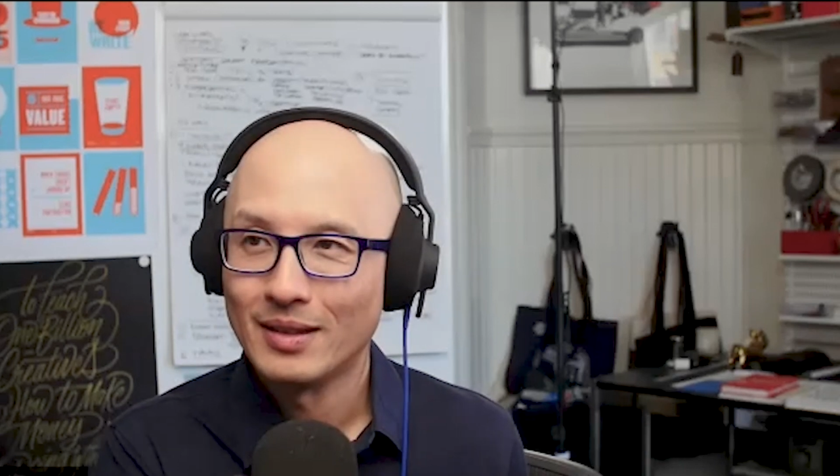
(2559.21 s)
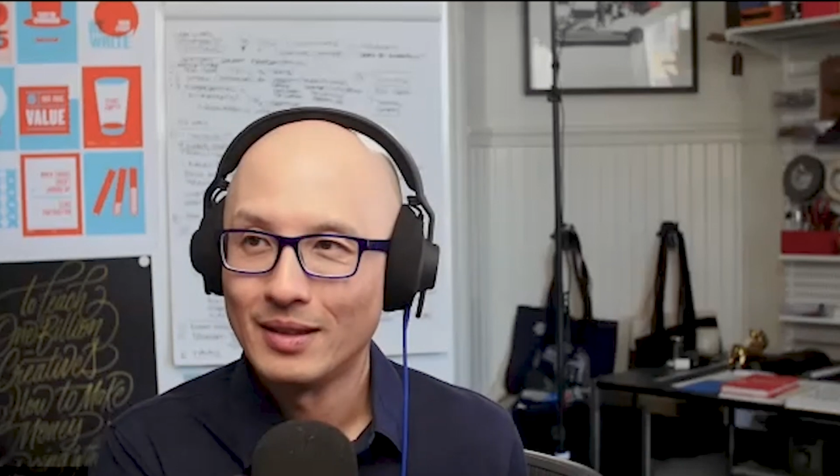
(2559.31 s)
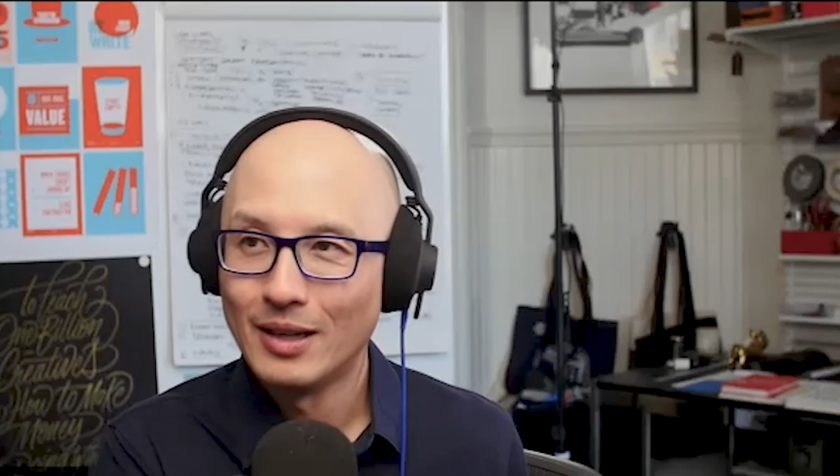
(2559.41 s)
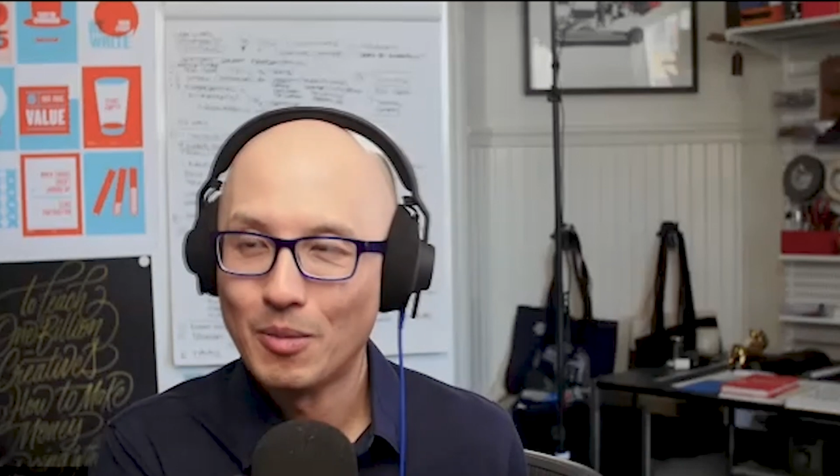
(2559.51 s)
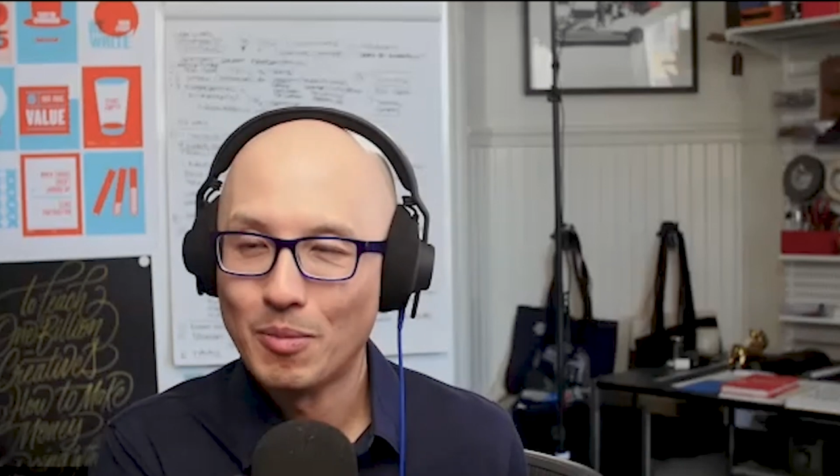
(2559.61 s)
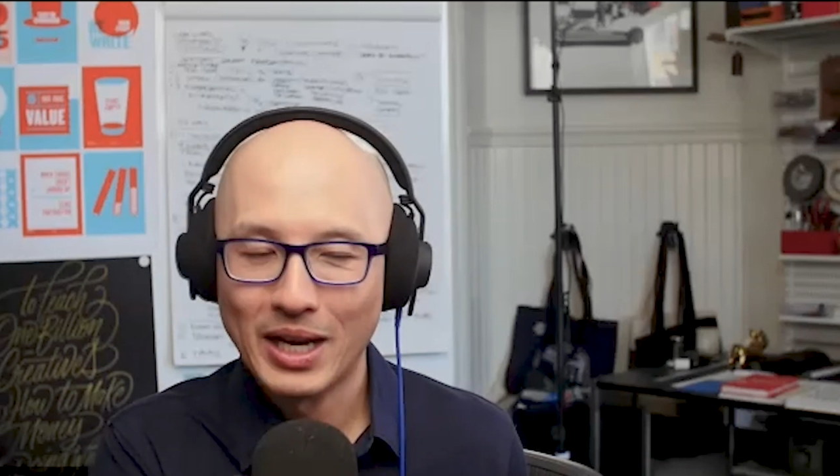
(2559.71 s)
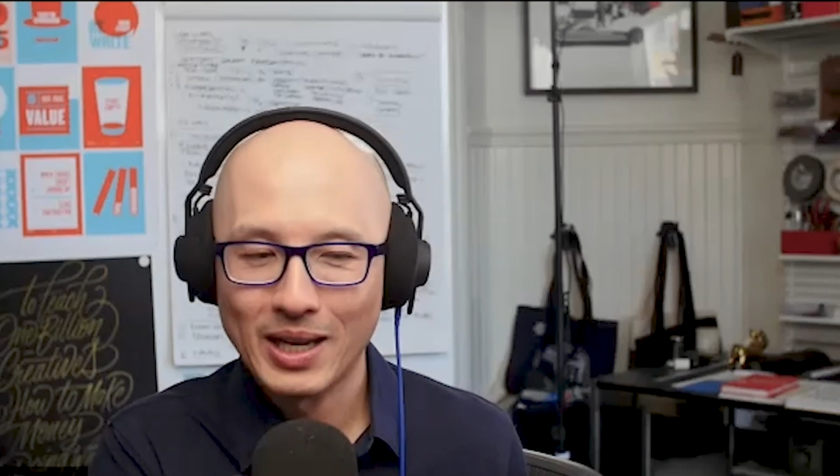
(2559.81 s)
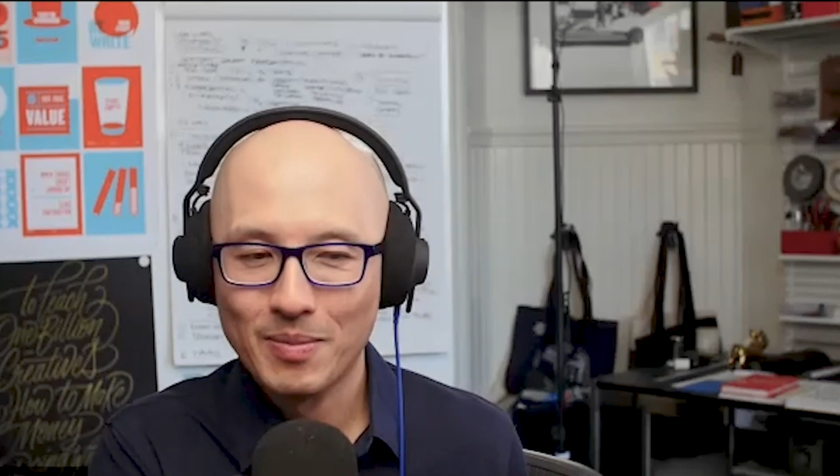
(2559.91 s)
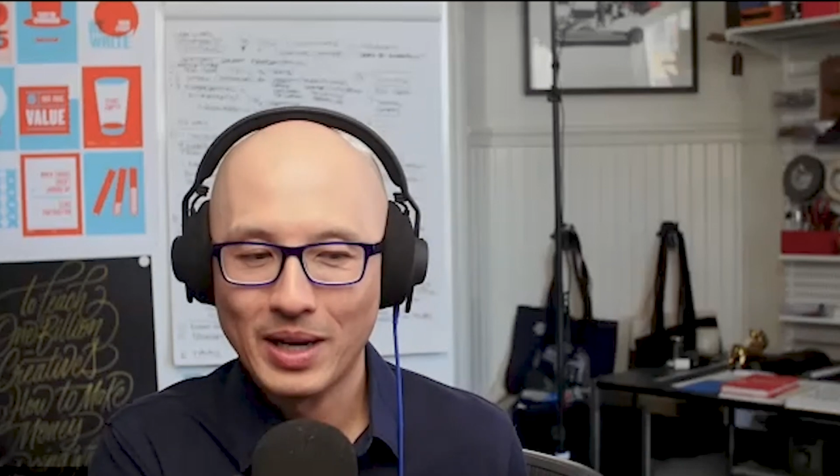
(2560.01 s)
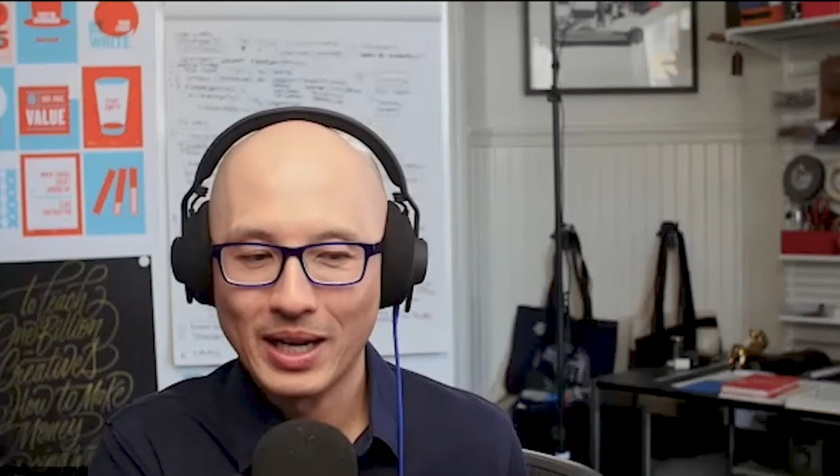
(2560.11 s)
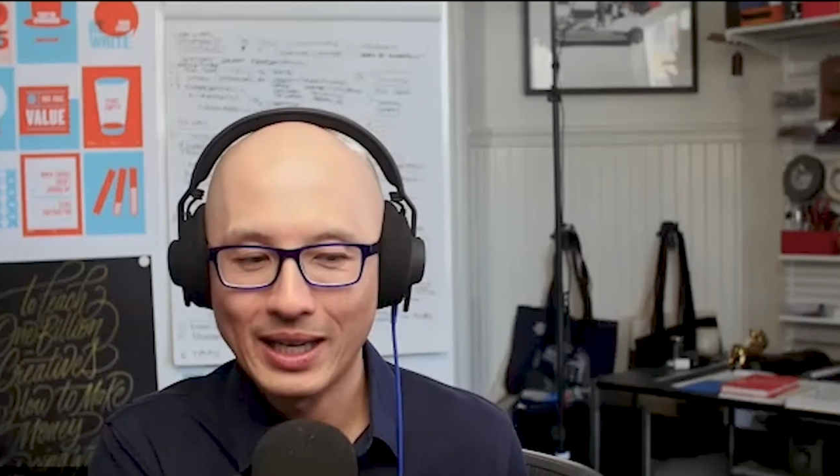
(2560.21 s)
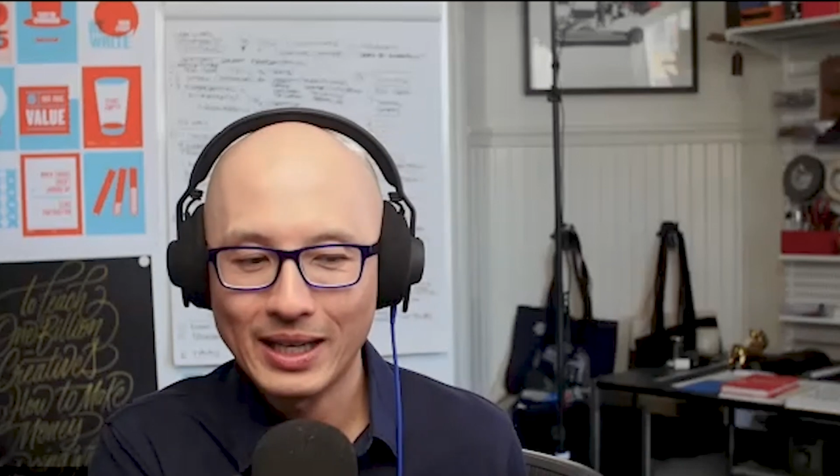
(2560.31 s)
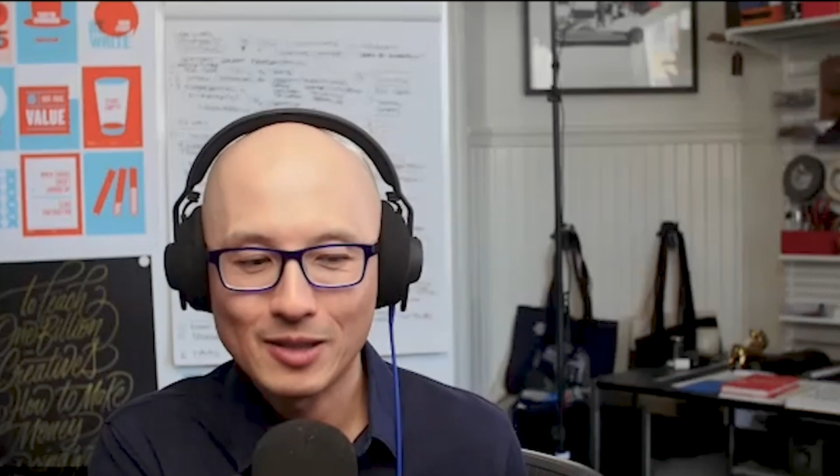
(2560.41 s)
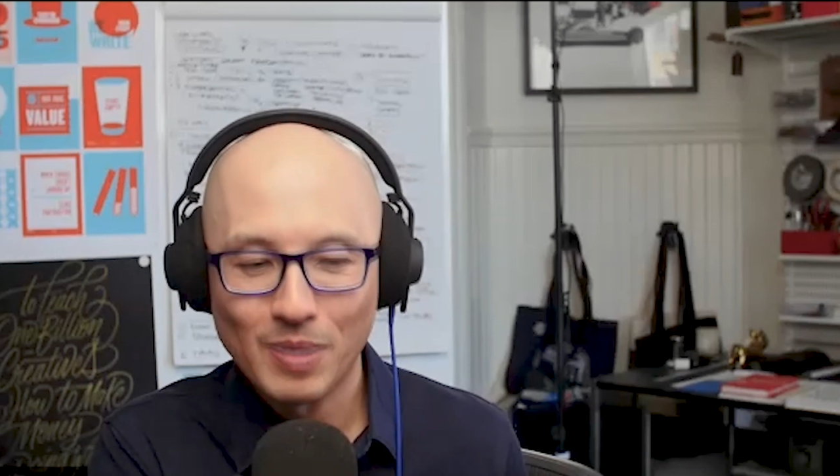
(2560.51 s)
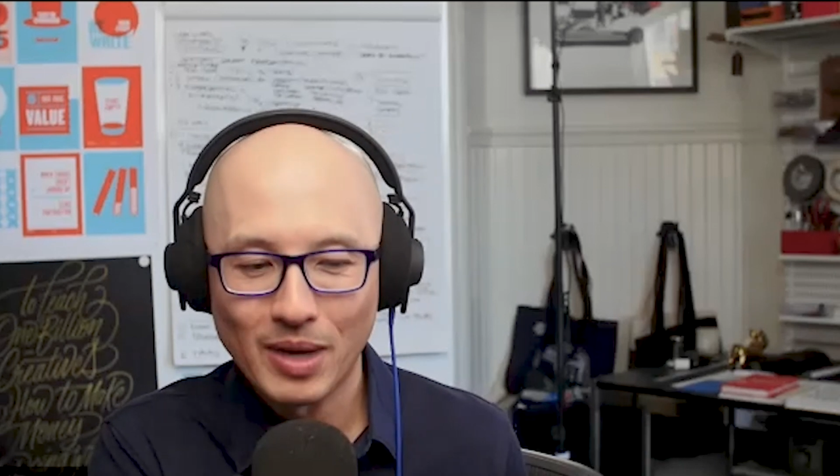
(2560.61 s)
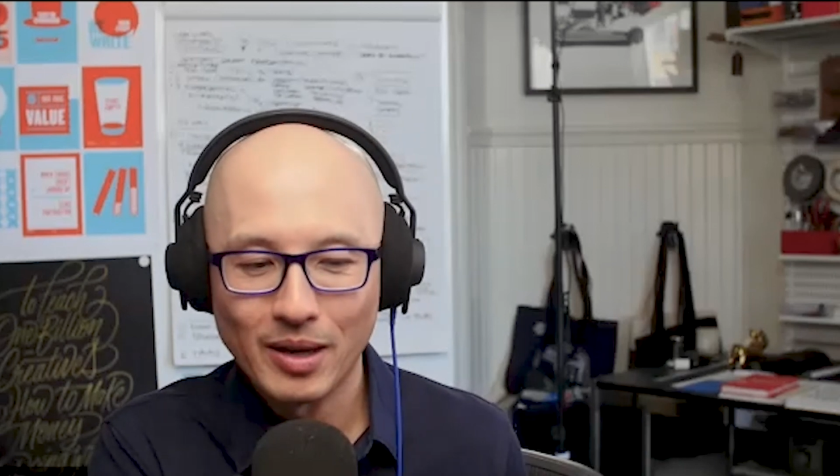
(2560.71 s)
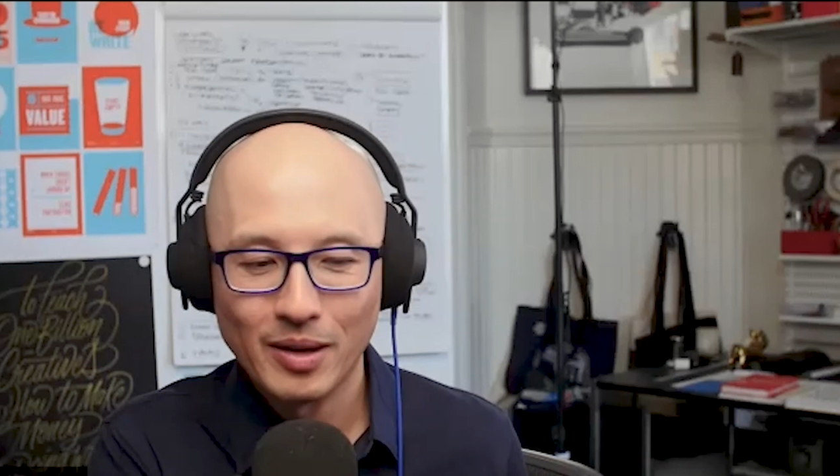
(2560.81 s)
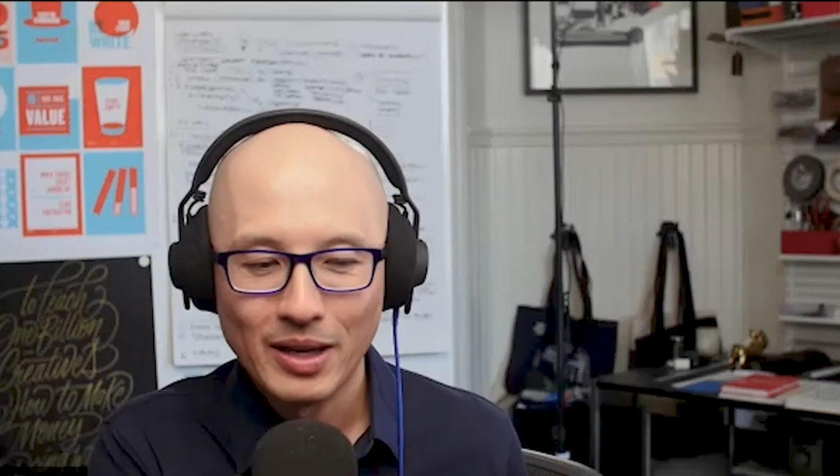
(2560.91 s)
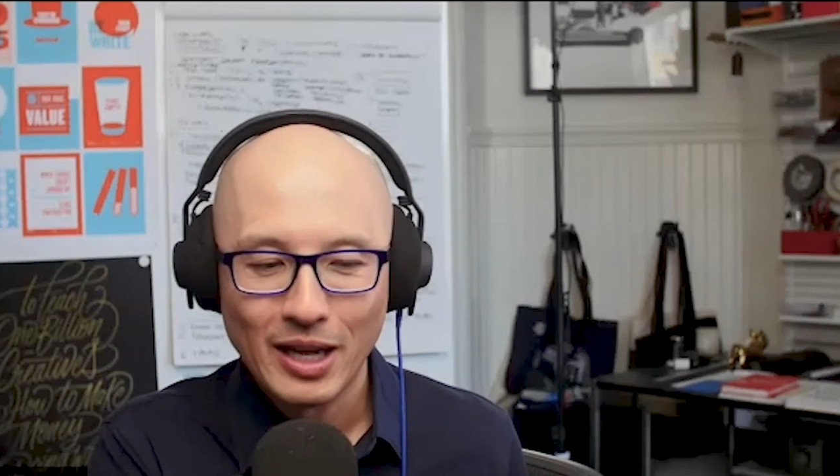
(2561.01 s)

You know, my kids, my